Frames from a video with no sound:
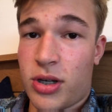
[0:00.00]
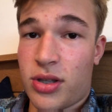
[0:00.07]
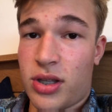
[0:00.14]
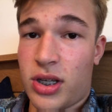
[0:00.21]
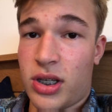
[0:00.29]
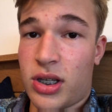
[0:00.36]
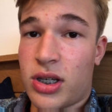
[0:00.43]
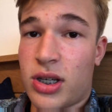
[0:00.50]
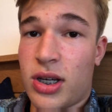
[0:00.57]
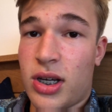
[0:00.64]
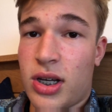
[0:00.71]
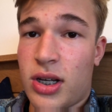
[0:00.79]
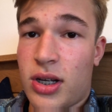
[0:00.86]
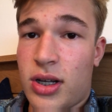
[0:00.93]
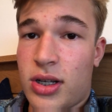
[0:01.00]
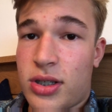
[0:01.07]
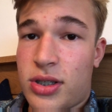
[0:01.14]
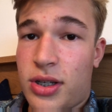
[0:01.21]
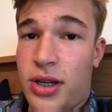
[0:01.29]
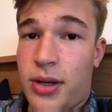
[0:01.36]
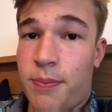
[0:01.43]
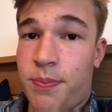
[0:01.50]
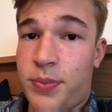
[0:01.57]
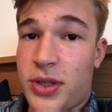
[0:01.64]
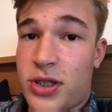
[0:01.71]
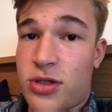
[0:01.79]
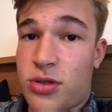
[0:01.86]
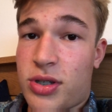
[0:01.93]
I think. So yeah,
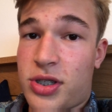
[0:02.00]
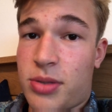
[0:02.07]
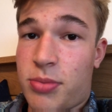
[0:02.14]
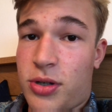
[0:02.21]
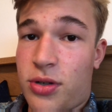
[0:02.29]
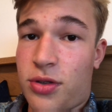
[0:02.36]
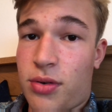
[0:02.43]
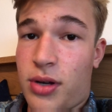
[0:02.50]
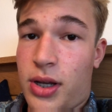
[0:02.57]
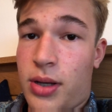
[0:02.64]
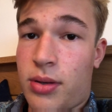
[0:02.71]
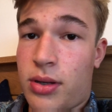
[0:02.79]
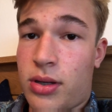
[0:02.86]
that's Jurassic Park 3.